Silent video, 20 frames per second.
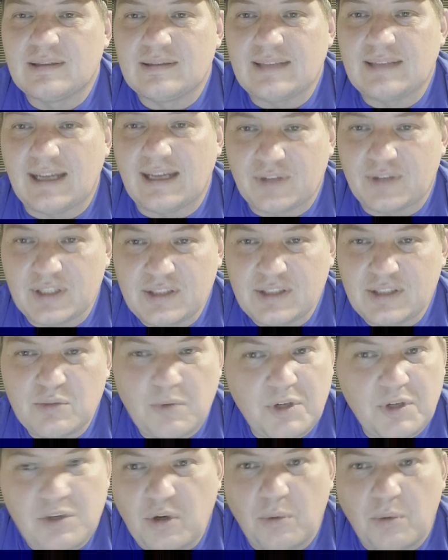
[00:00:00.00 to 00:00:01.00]
Now this is
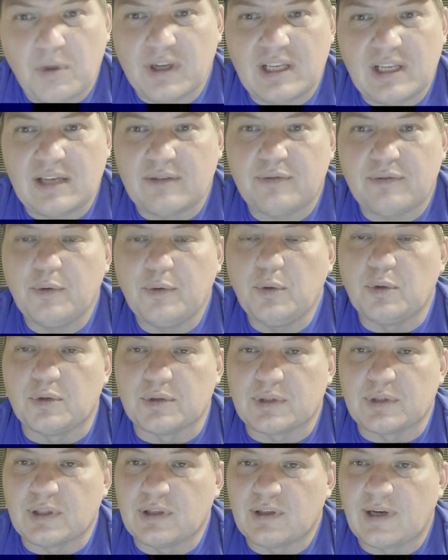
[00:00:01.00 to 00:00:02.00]
where you don't want to get fooled,
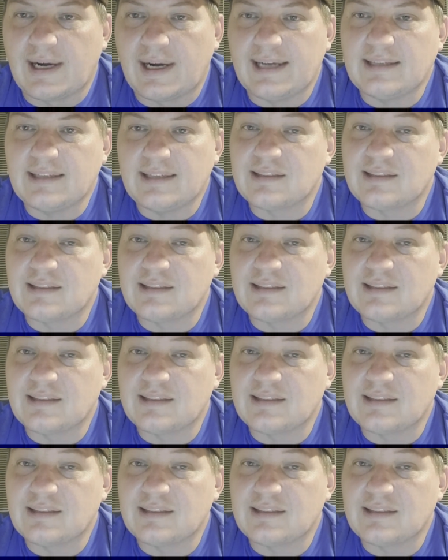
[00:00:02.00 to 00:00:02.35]
right?